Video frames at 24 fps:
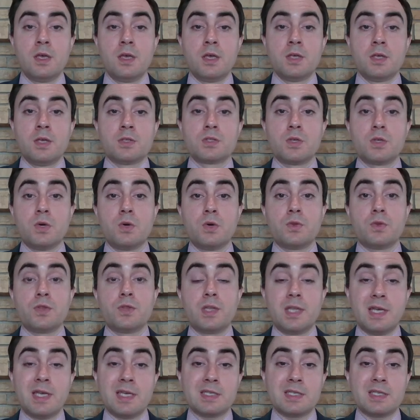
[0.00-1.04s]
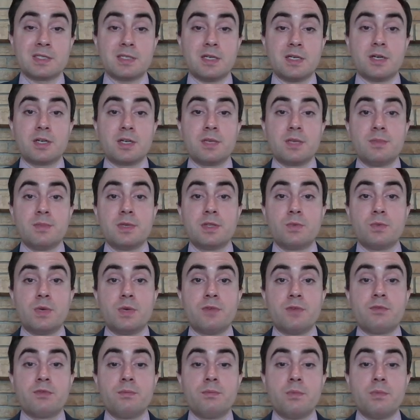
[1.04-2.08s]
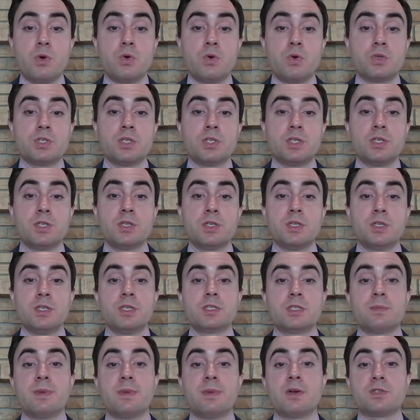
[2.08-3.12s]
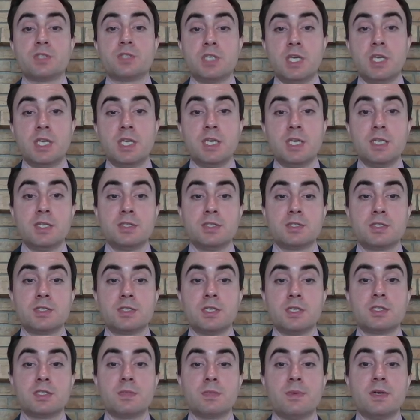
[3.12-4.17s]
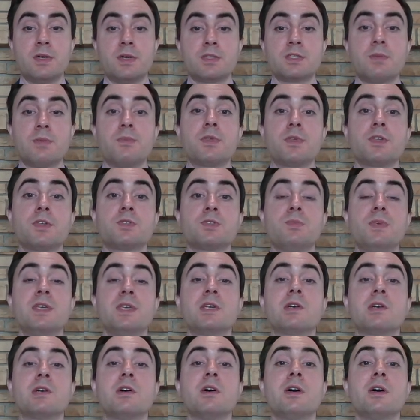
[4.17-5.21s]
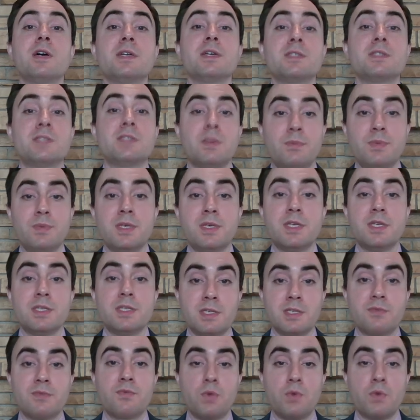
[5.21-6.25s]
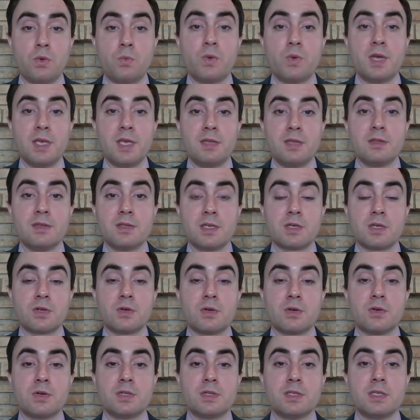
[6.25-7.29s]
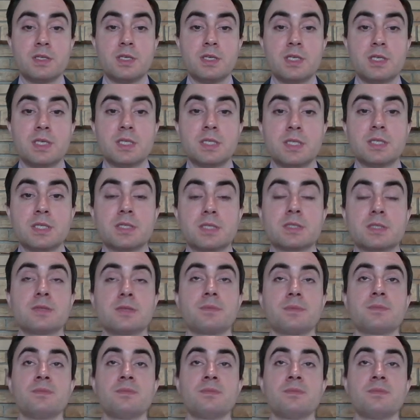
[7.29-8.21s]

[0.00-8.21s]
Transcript: So the last argument, the way from motion, is about change, is about something being caused to be a different way than it currently is.